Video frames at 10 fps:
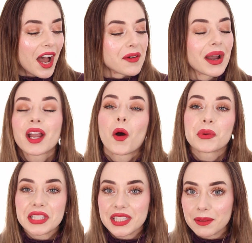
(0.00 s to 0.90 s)
I
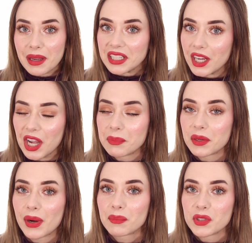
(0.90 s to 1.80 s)
always take my
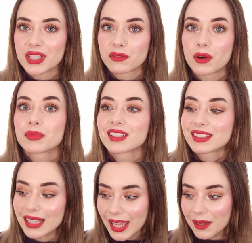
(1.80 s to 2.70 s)
non-copyright music from the
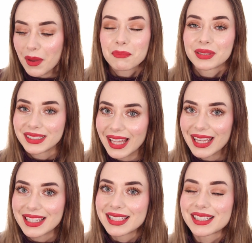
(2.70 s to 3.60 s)
same
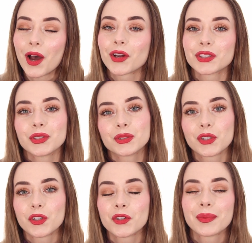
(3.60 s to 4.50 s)
place on
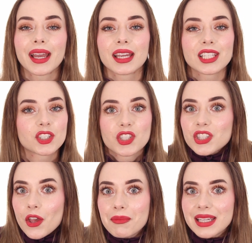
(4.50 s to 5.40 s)
YouTube, and it's
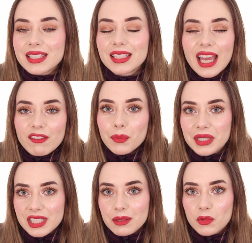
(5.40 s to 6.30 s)
just amazing. They have
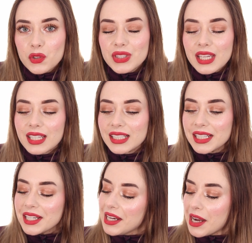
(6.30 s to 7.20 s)
amazing music,
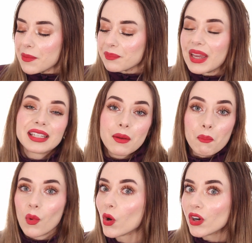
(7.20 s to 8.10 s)
and
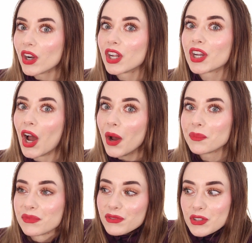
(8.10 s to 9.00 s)
more are gonna
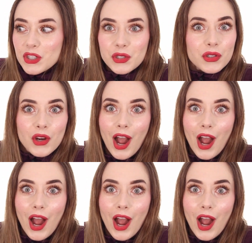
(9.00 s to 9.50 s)
come for sure,